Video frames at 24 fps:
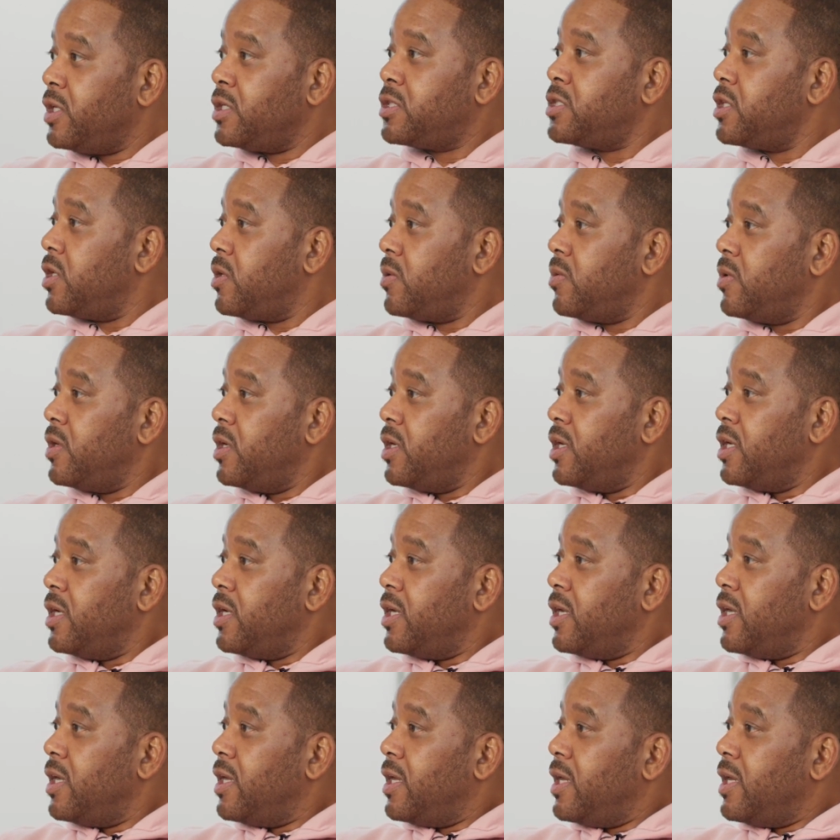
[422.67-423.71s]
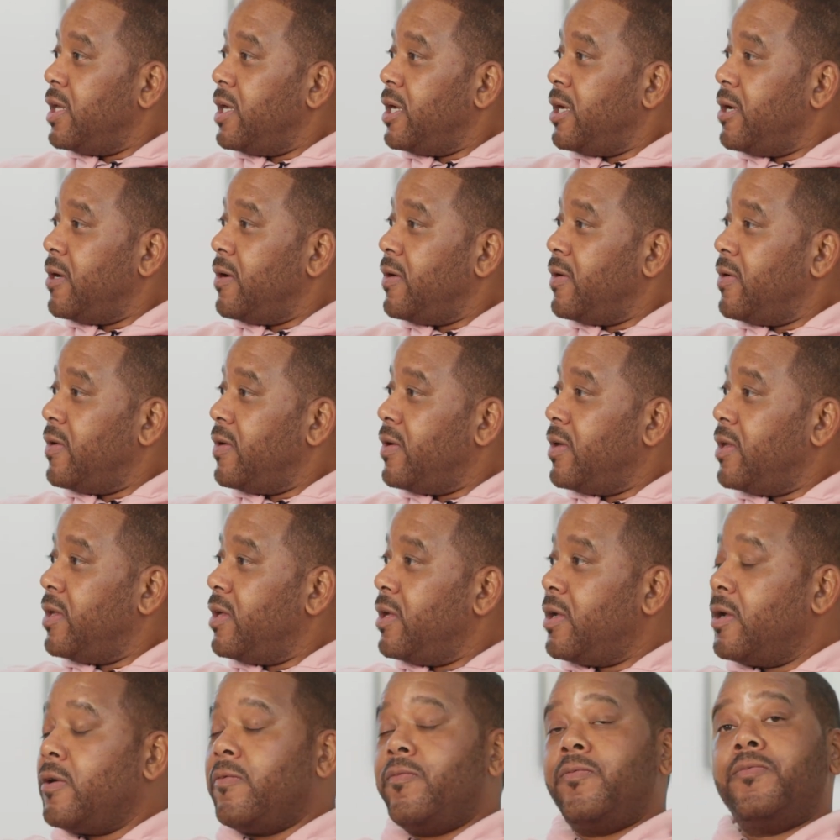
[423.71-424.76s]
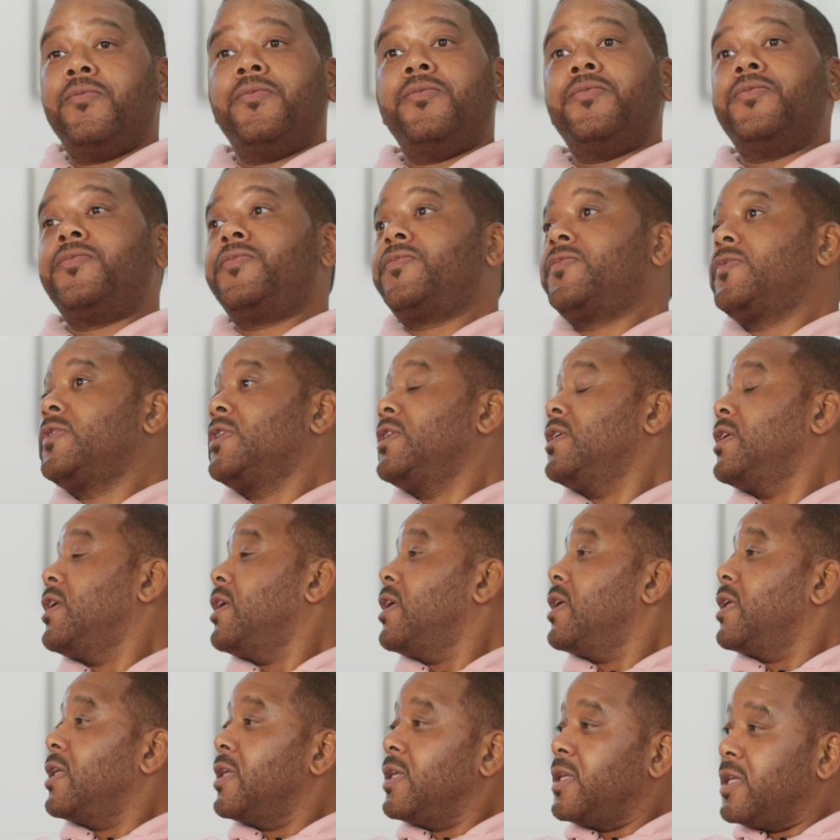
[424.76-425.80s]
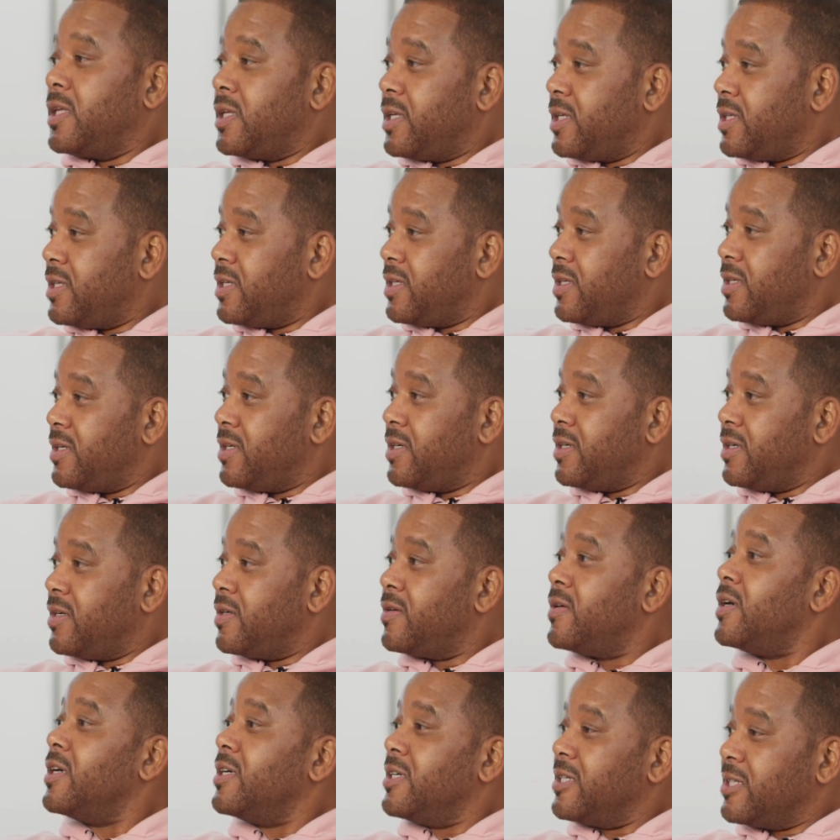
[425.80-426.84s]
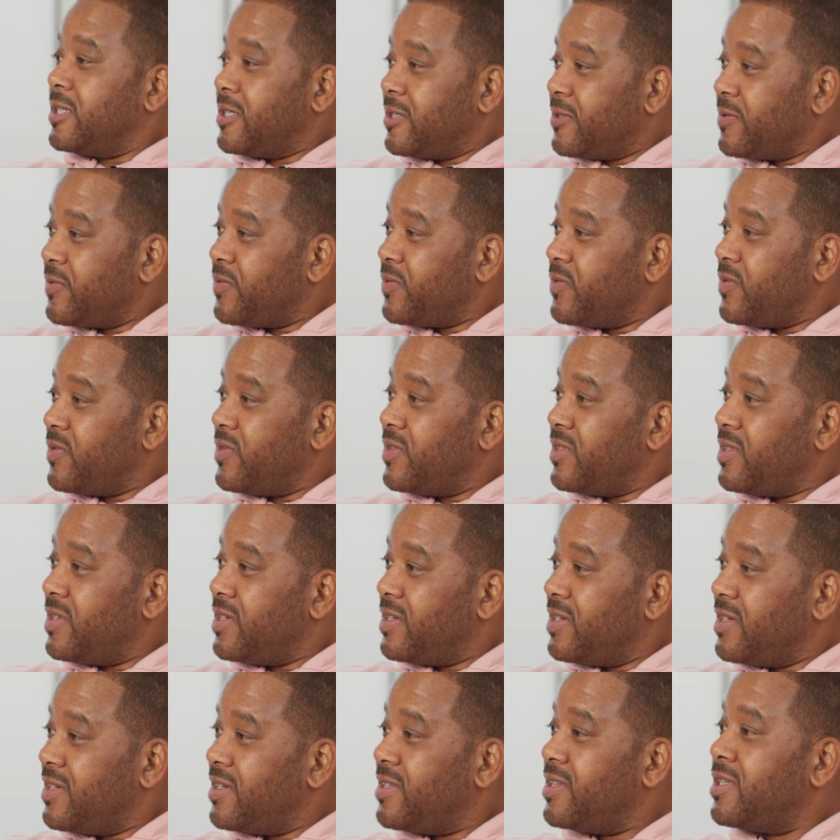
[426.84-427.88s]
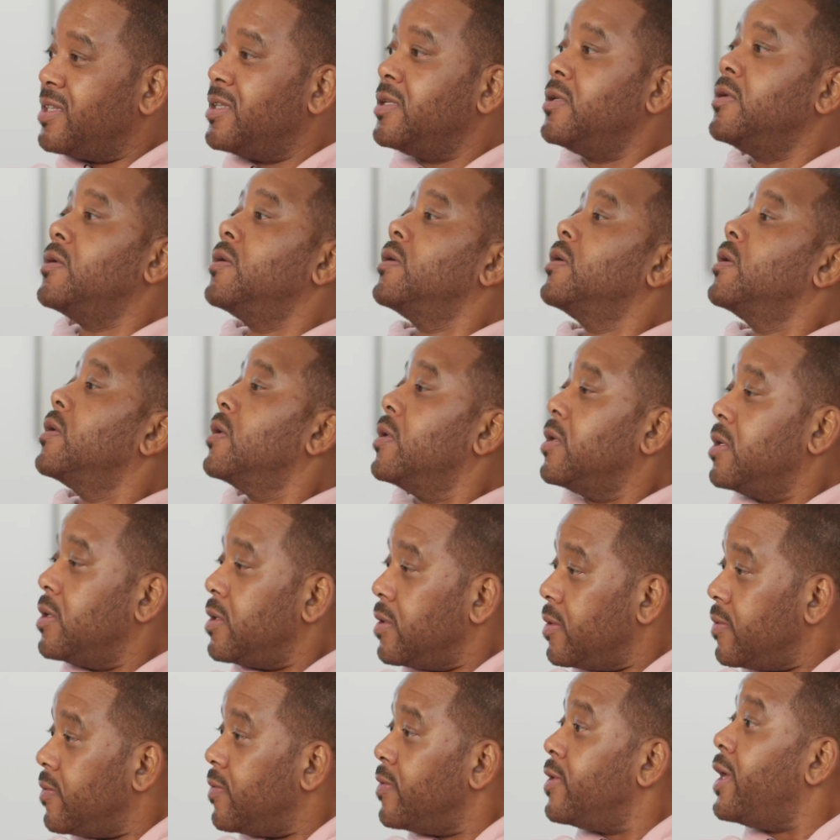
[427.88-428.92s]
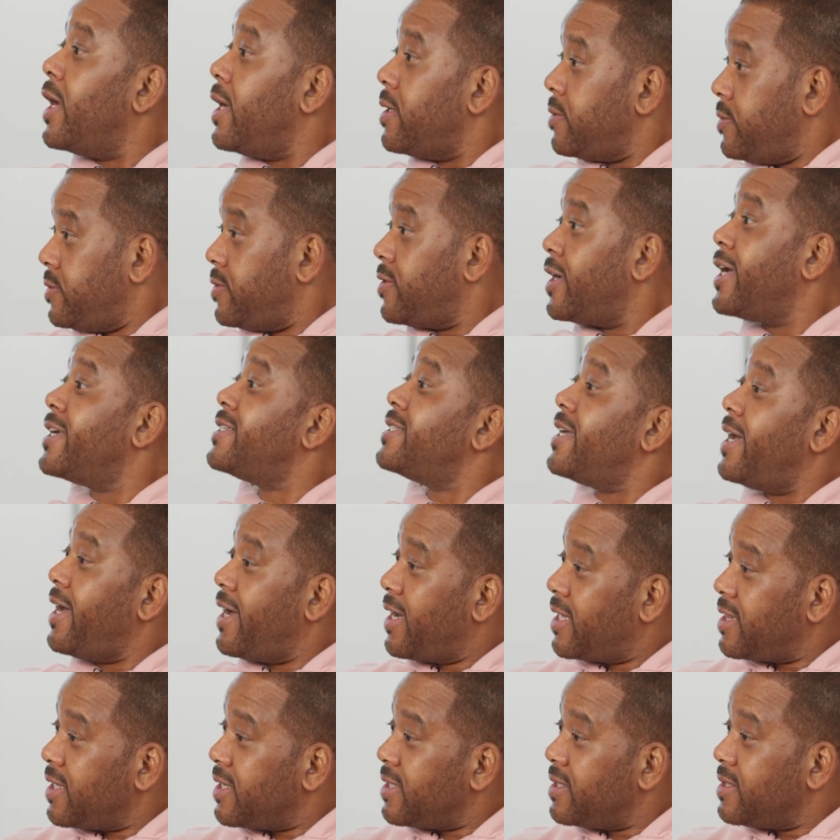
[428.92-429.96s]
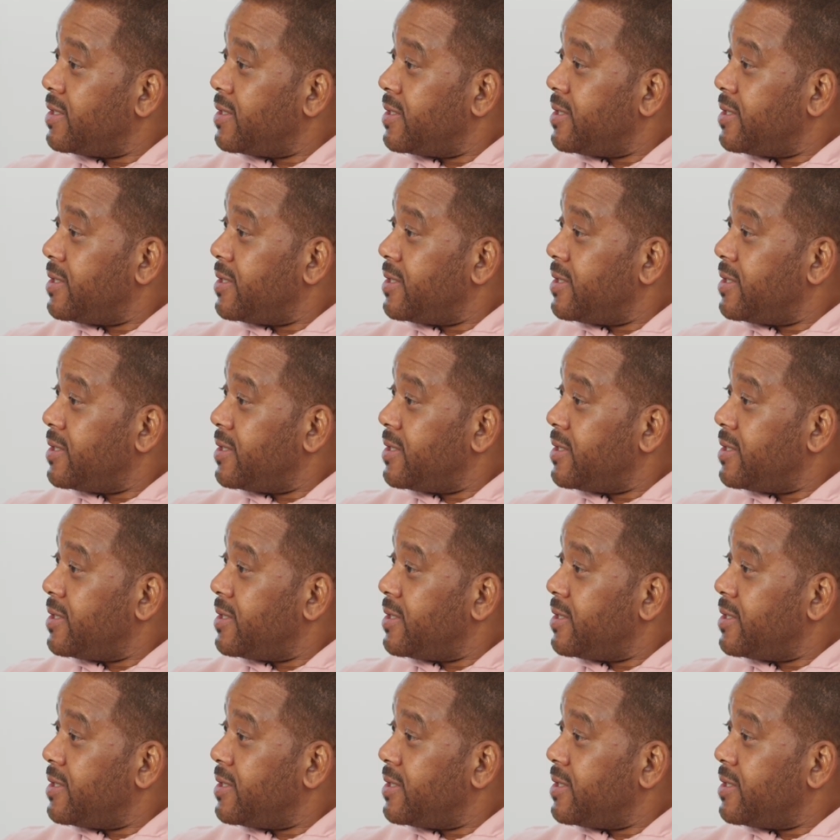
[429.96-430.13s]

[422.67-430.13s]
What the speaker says: That was so out of my reach, out of my view. Like Puba said, I can relate to the good times, and Cosby's only sometimes. Yeah, exactly.